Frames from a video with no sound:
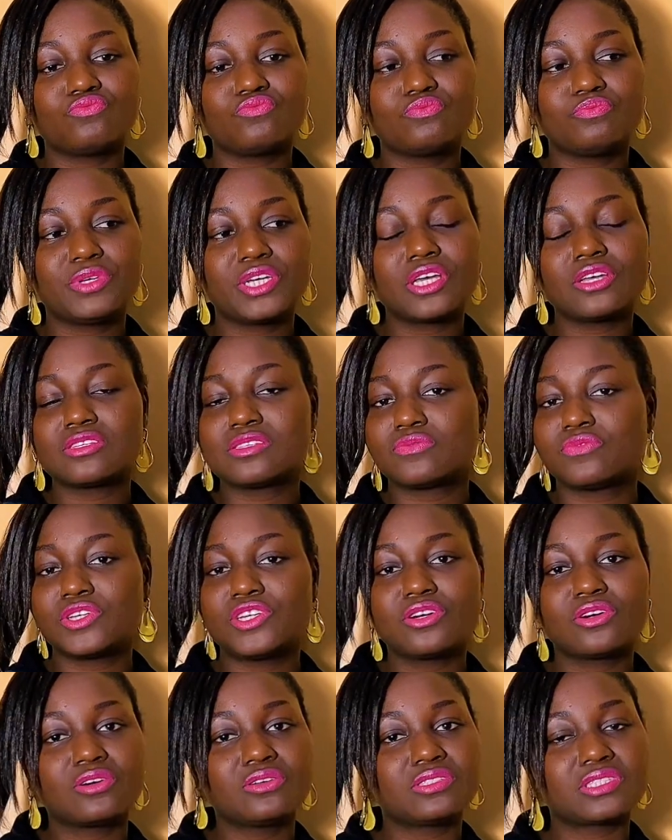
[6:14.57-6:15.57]
because video
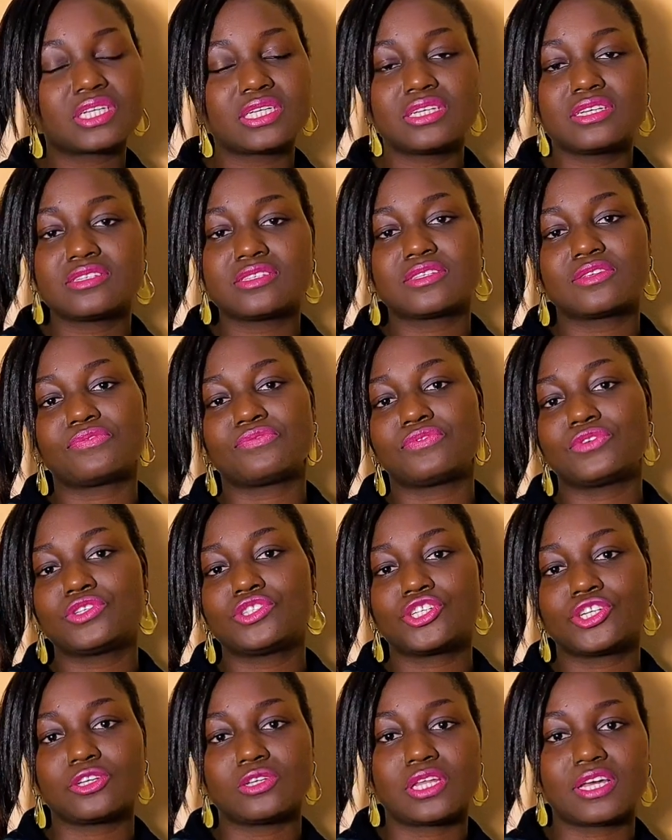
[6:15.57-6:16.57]
content is the
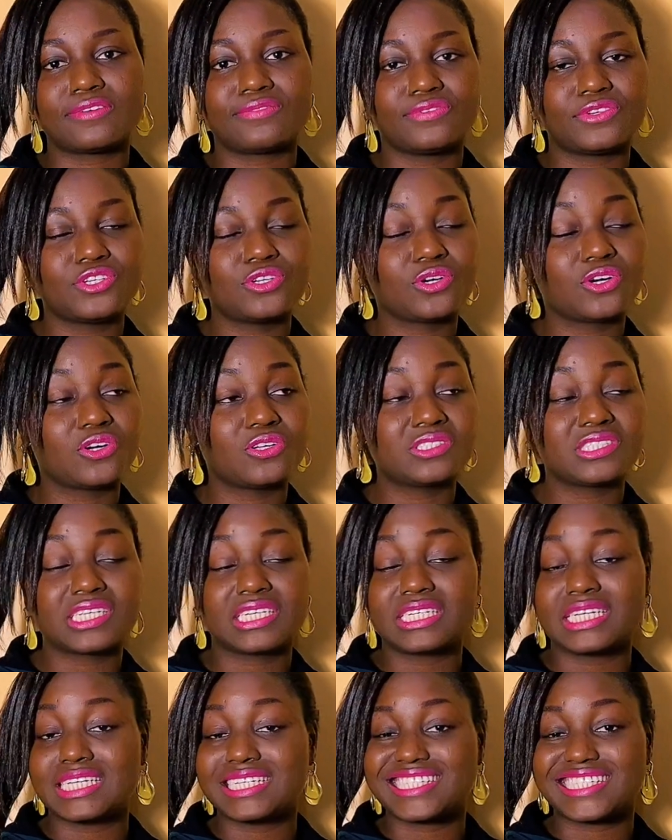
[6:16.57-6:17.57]
future. Like, video
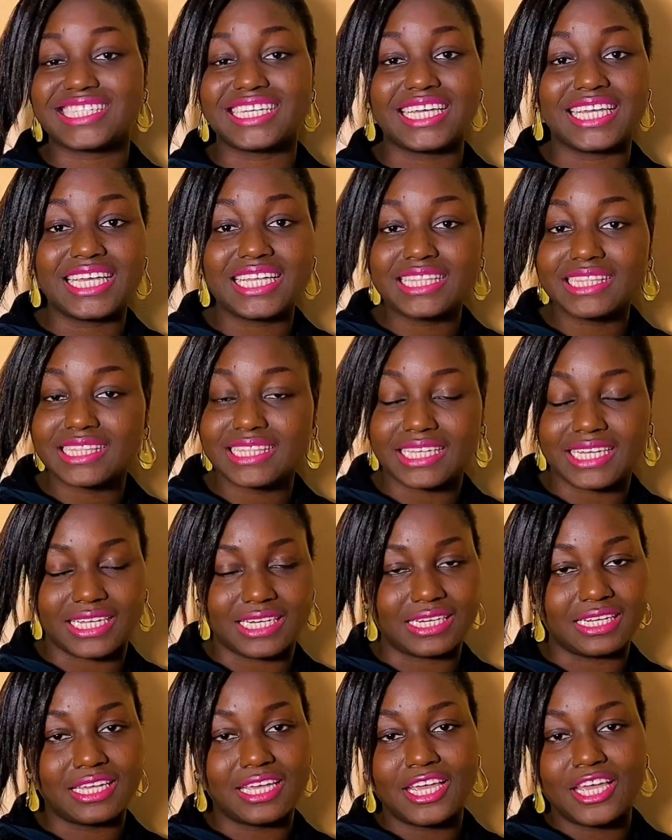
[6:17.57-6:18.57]
content is the in
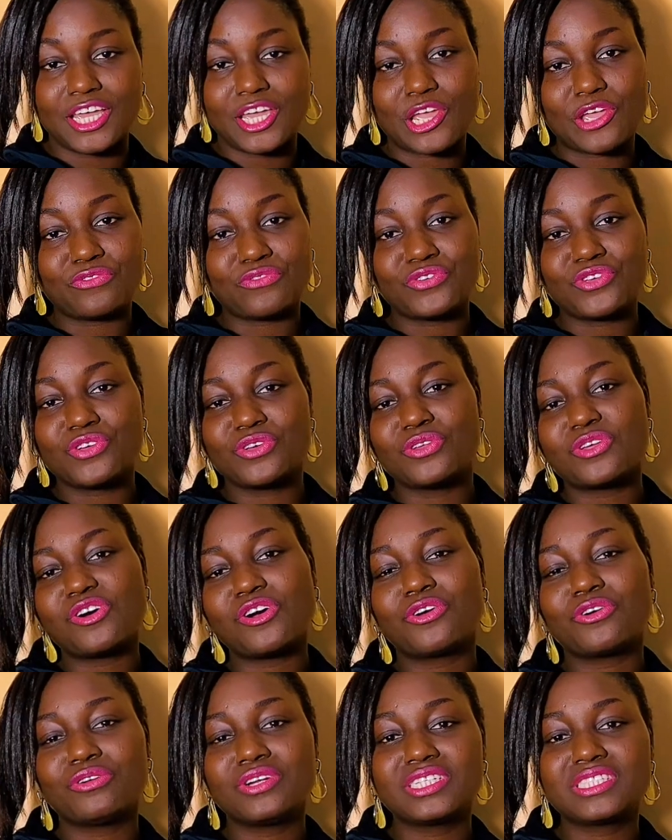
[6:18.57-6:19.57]
thing. If you're not
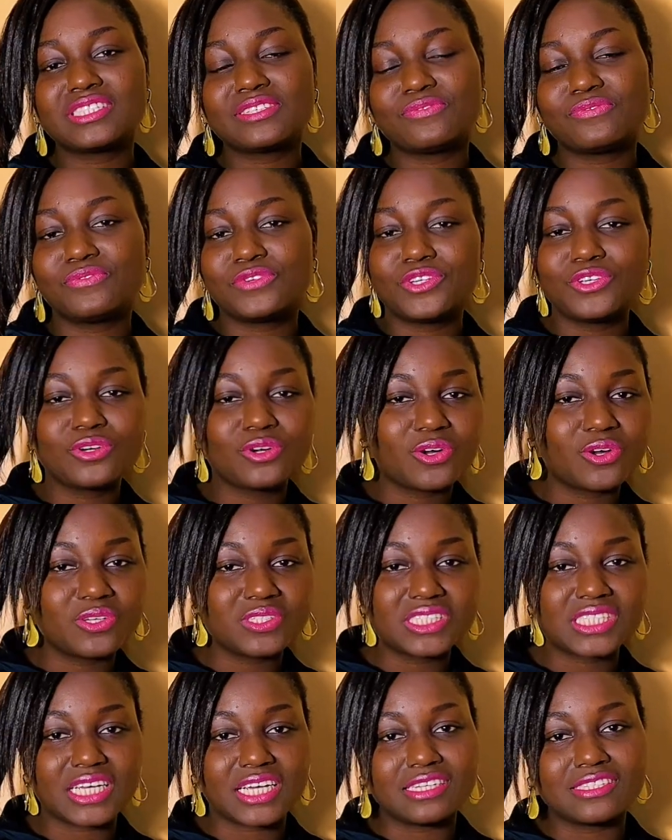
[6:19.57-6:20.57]
creating video
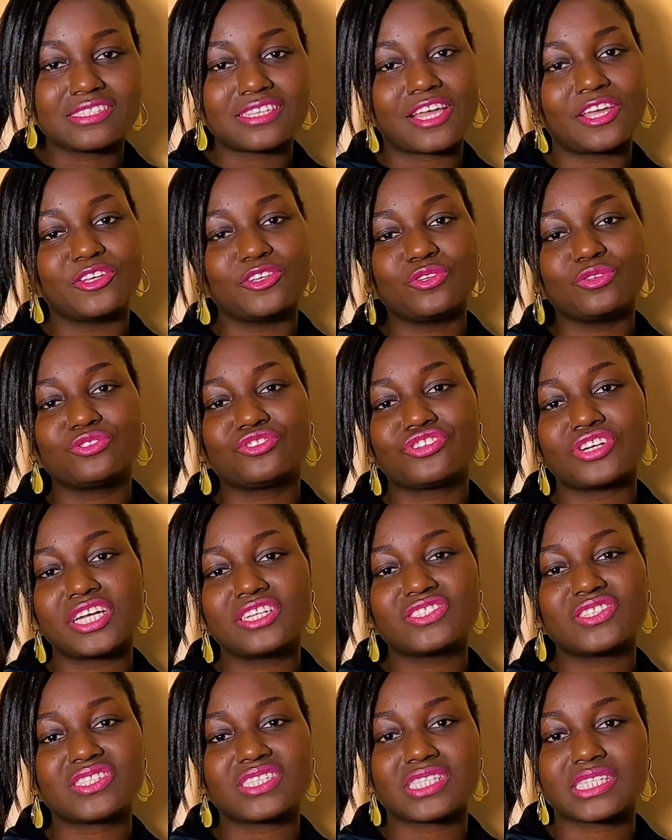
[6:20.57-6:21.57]
content and you're trying
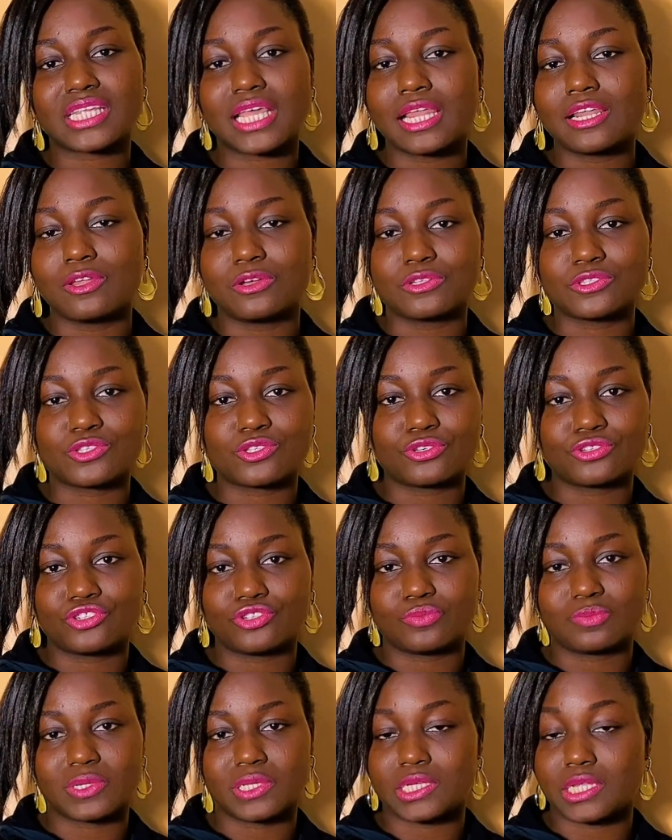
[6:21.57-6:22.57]
to sell on
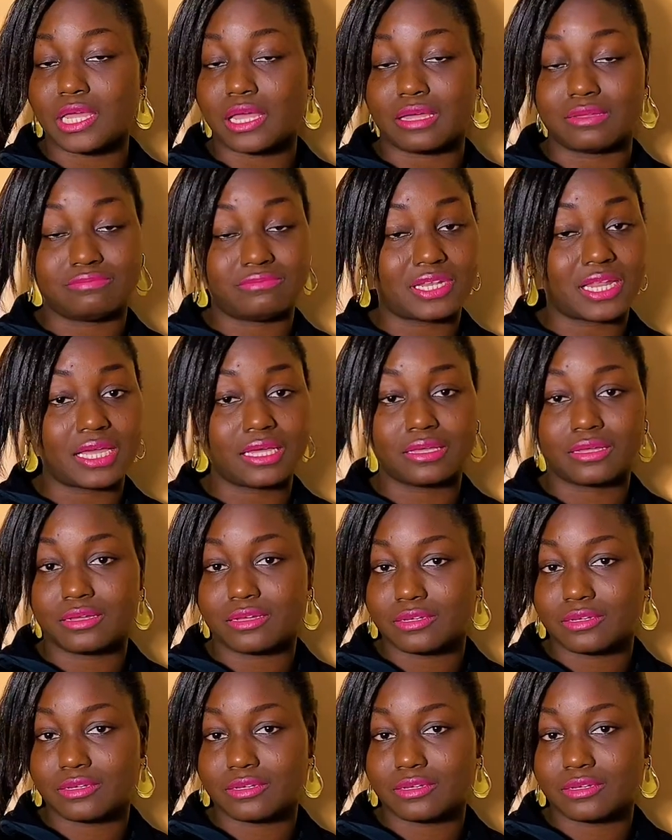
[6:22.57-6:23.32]
social media, like,